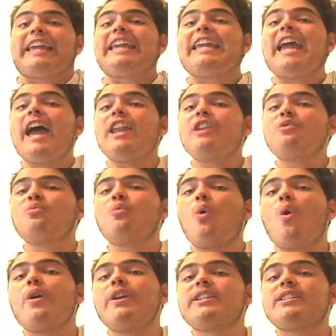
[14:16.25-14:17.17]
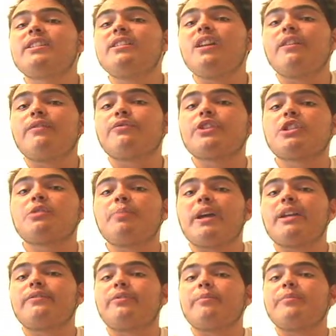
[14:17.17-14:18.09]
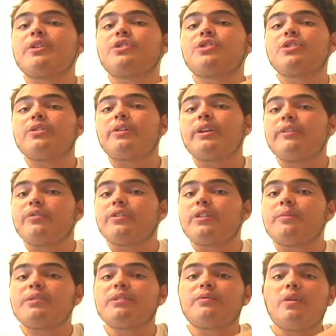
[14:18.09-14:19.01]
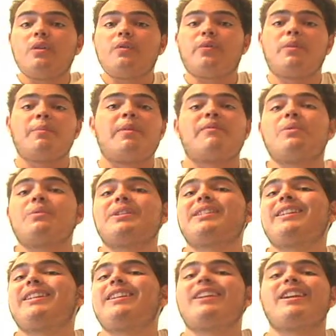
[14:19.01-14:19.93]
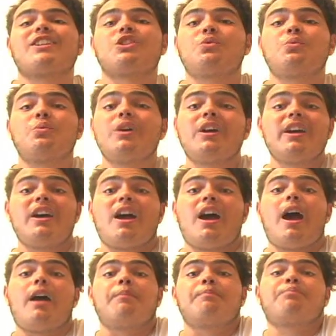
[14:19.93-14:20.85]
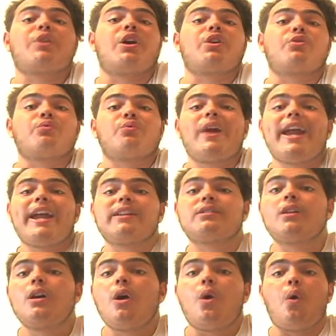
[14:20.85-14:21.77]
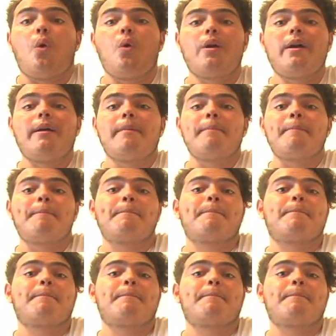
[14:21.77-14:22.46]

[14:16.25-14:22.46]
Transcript: He hadn't warranted enough respect from the jury for them to vote for him if he was sitting next to a Grant or a